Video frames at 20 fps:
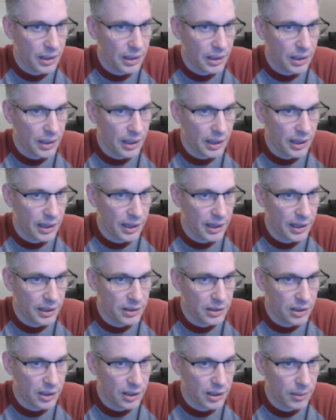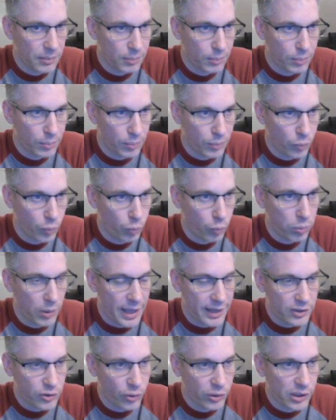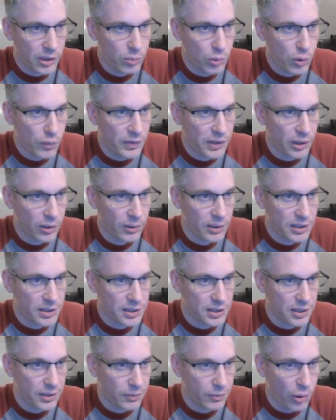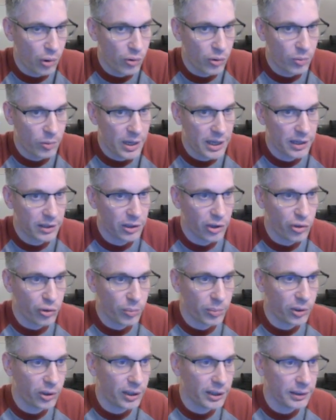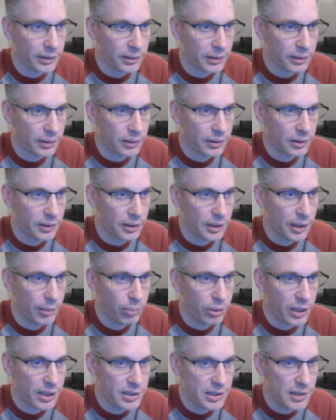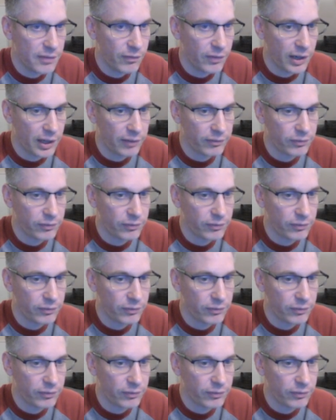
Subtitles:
and black's only move here is to throw away another pawn and play d5.